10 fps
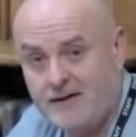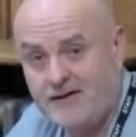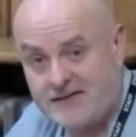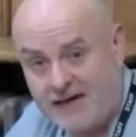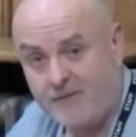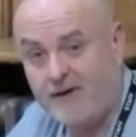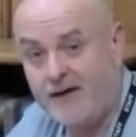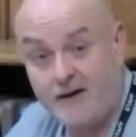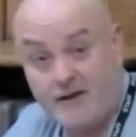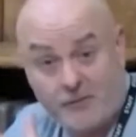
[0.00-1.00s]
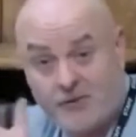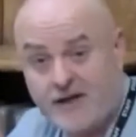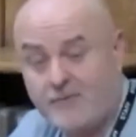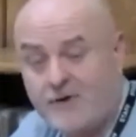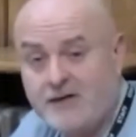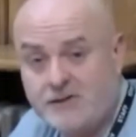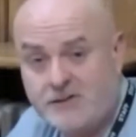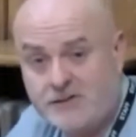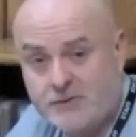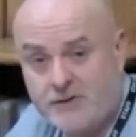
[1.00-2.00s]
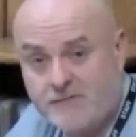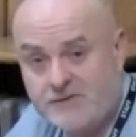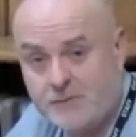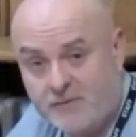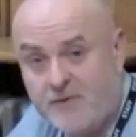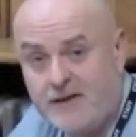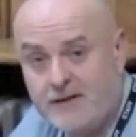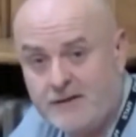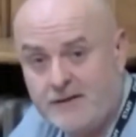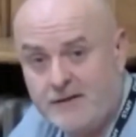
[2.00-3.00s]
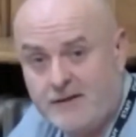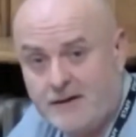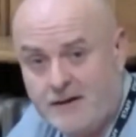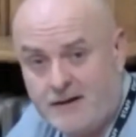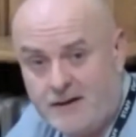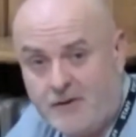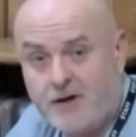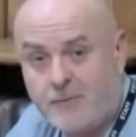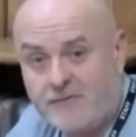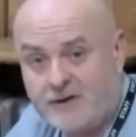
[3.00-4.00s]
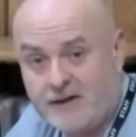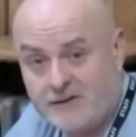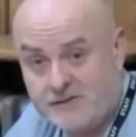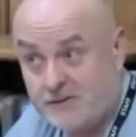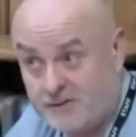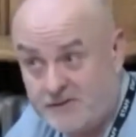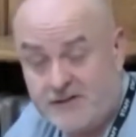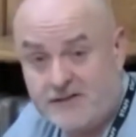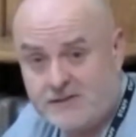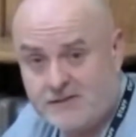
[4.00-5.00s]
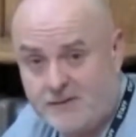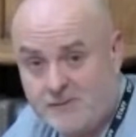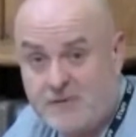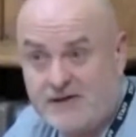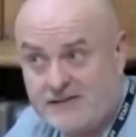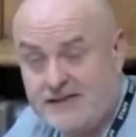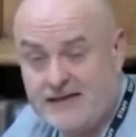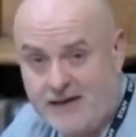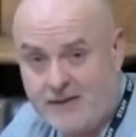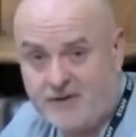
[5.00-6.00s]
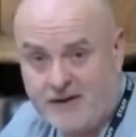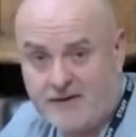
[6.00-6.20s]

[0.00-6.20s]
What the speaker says: is out there, and I've already had Redditch as tree officer with me on a couple of occasions to assess as best he can without the